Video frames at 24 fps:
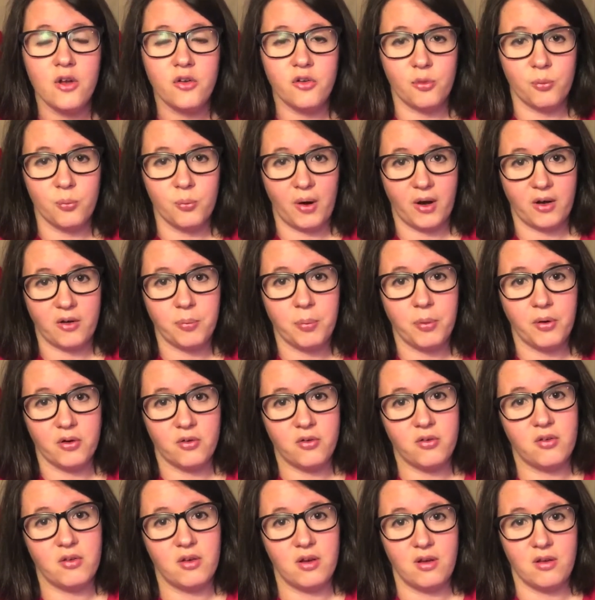direct
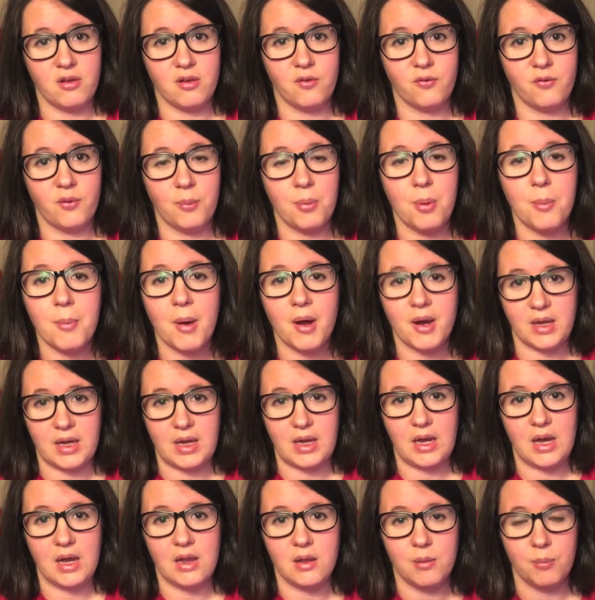purchases from the
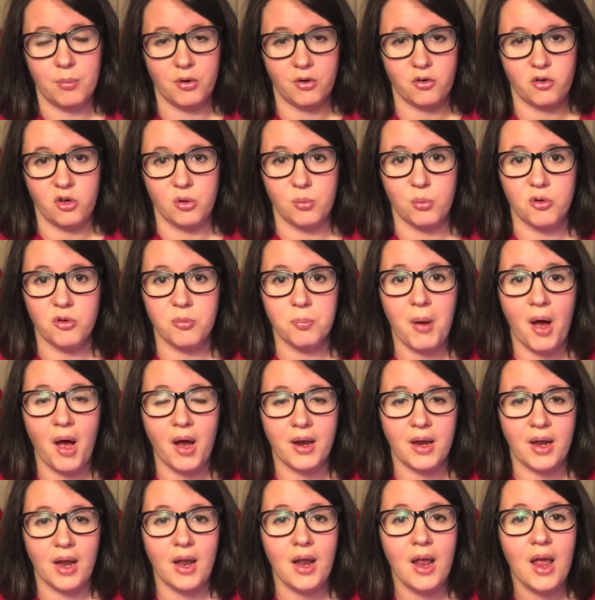money in the booktuber's
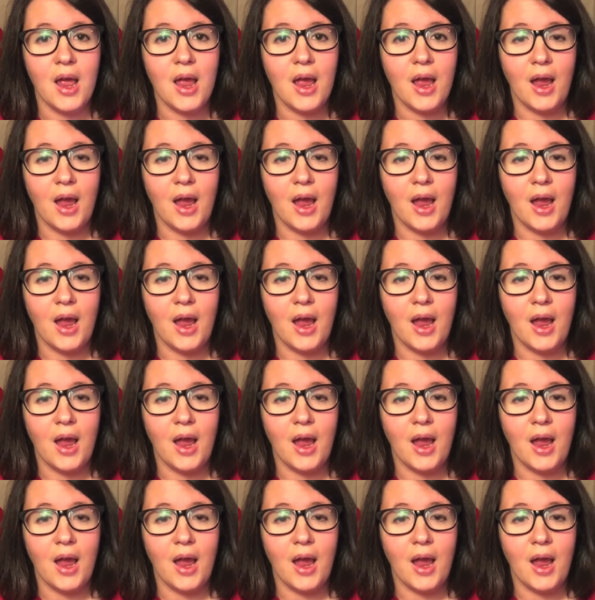pocket.